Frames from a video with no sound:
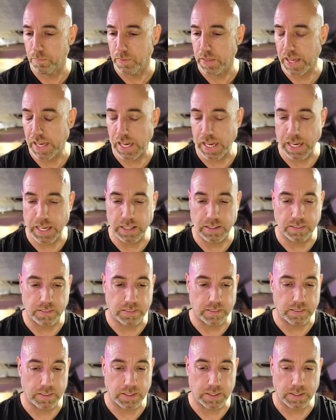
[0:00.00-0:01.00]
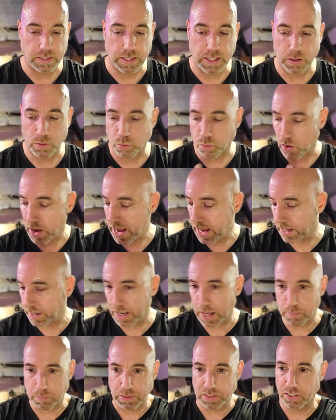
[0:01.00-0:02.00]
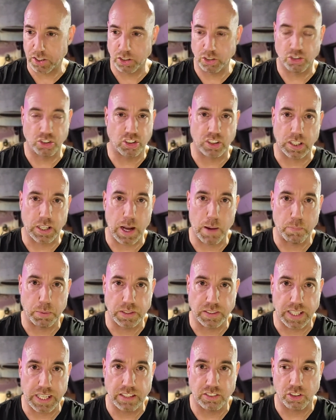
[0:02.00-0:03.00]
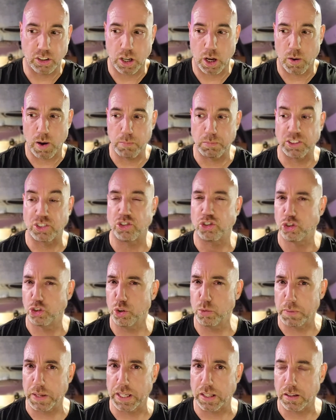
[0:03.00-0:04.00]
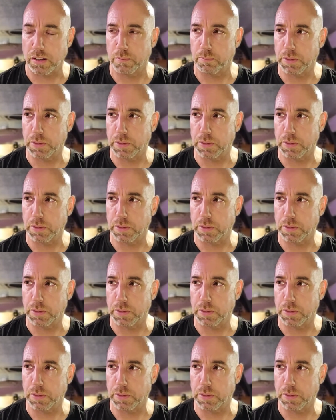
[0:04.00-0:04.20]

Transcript: And it ran up until just a couple days ago, I'm assuming,